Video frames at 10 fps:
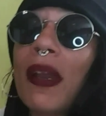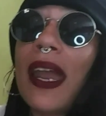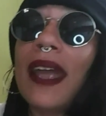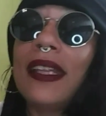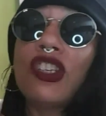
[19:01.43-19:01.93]

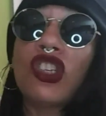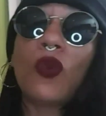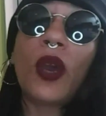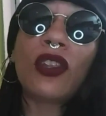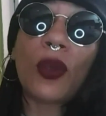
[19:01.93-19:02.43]
glad that she
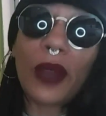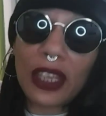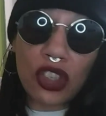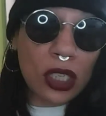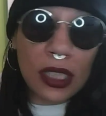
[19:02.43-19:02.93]
went the way
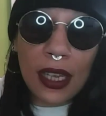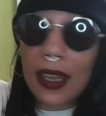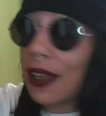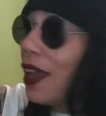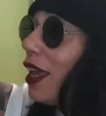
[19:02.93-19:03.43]
that she
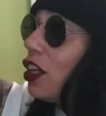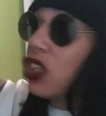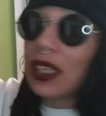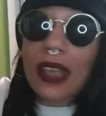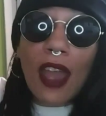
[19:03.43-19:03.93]
did. And
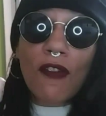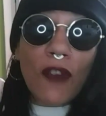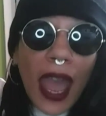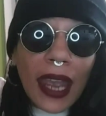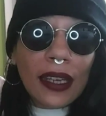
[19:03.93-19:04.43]
she didn't die
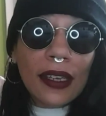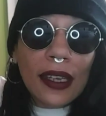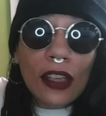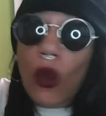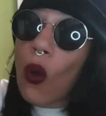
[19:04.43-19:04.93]

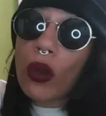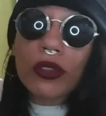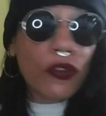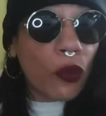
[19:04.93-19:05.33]
violently in the halls of